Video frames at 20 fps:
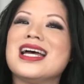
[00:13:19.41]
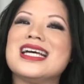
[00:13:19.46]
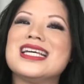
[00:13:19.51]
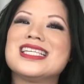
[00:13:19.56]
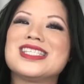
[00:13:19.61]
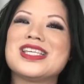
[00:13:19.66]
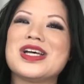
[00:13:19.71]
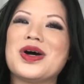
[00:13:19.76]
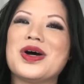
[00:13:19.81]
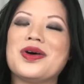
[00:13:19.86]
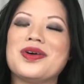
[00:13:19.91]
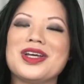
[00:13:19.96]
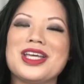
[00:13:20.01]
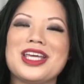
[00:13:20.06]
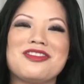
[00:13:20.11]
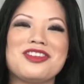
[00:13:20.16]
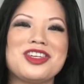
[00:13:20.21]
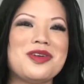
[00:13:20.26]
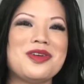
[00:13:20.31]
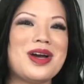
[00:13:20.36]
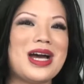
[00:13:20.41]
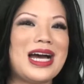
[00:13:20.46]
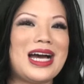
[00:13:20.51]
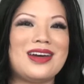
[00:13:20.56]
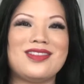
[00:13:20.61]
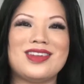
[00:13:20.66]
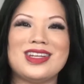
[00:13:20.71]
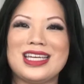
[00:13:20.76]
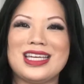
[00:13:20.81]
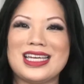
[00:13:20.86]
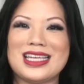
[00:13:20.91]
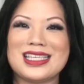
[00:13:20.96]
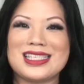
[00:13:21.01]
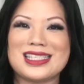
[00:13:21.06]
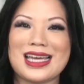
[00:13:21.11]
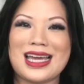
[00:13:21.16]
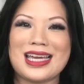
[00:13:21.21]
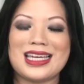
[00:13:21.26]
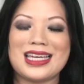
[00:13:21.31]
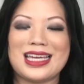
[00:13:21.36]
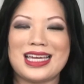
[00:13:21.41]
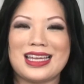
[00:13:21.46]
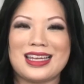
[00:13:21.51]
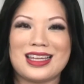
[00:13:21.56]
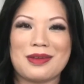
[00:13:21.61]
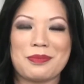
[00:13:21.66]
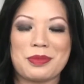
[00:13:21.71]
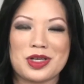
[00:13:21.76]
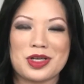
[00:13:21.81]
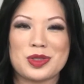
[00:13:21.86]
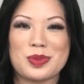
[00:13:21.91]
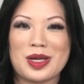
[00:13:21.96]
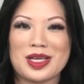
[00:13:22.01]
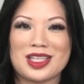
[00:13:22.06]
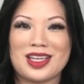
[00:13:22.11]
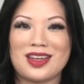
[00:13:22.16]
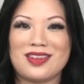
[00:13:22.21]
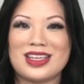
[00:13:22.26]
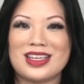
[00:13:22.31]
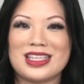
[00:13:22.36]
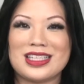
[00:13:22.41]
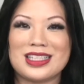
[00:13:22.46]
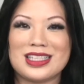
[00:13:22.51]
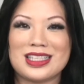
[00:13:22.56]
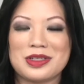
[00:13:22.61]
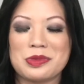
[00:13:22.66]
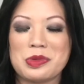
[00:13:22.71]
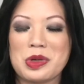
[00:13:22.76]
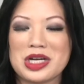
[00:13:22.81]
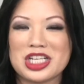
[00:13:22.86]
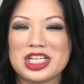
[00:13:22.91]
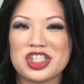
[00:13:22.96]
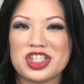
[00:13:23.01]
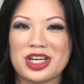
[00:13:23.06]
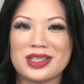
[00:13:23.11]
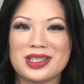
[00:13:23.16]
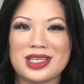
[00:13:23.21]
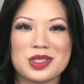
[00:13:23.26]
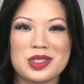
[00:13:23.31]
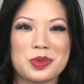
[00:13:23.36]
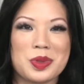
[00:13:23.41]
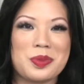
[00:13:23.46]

So if you have any insight and perspective and you want to share on this,